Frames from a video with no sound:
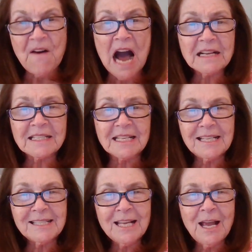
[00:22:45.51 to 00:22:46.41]

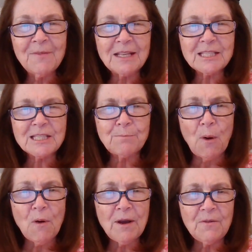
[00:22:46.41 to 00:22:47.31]
foxes that
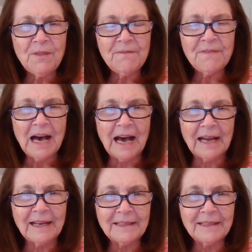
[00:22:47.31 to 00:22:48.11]
spoiled the vine.